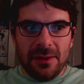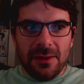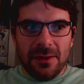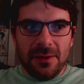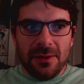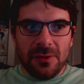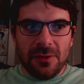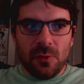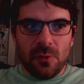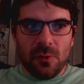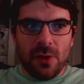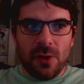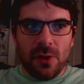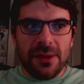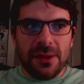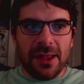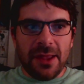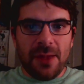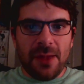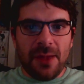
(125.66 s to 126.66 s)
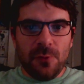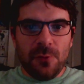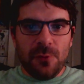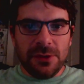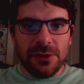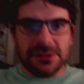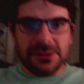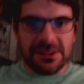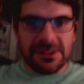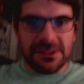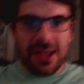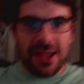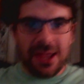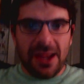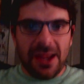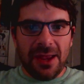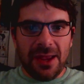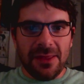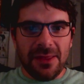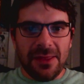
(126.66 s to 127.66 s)
The one thing I will
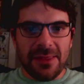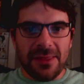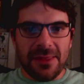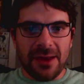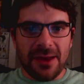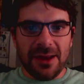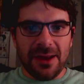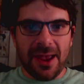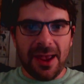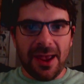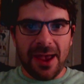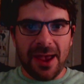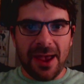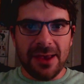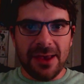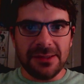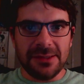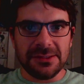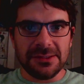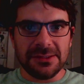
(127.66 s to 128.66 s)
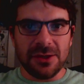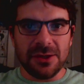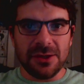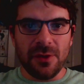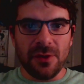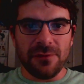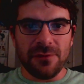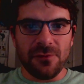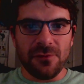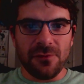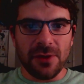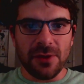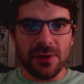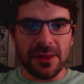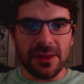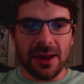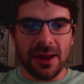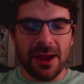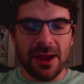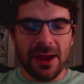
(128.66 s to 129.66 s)
say that it has going for it
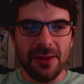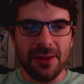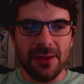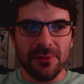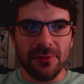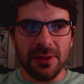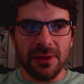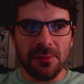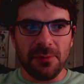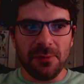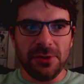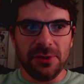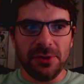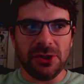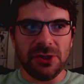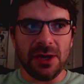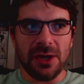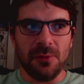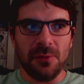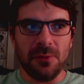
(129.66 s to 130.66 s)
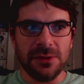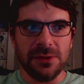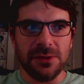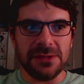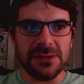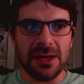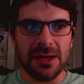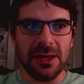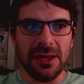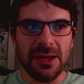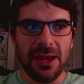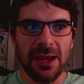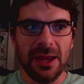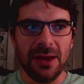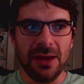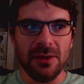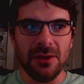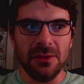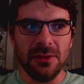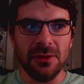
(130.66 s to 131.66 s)
that I really appreciated was that it
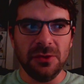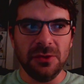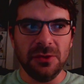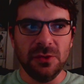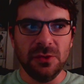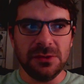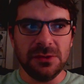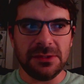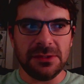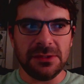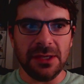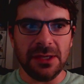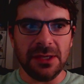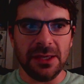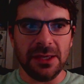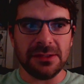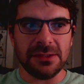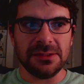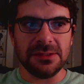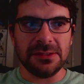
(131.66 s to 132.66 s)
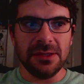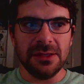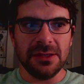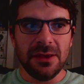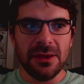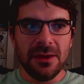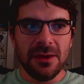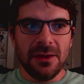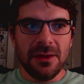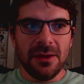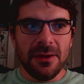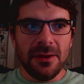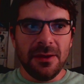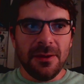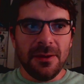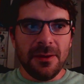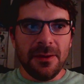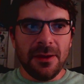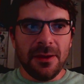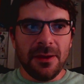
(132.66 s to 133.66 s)
used its
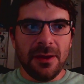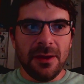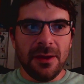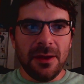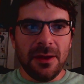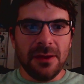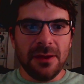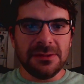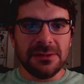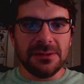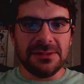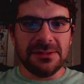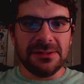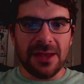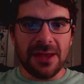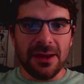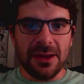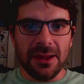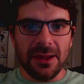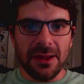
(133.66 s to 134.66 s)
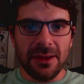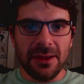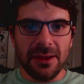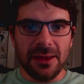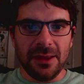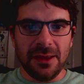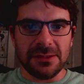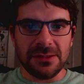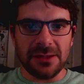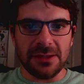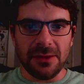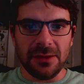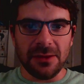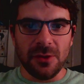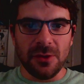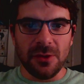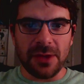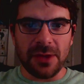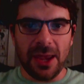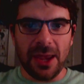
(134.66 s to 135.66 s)
setting, its
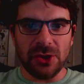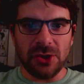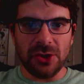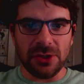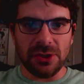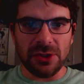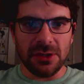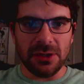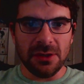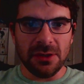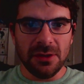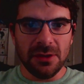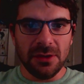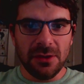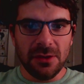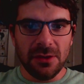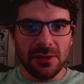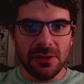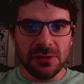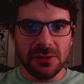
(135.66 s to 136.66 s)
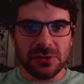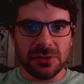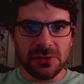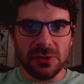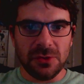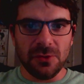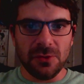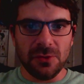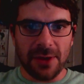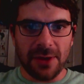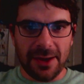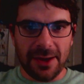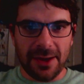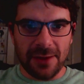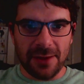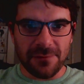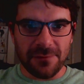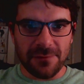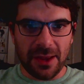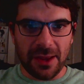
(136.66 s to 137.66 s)
location, to great
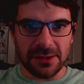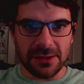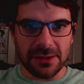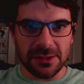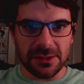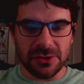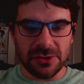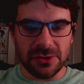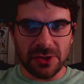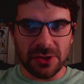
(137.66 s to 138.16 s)
advantage.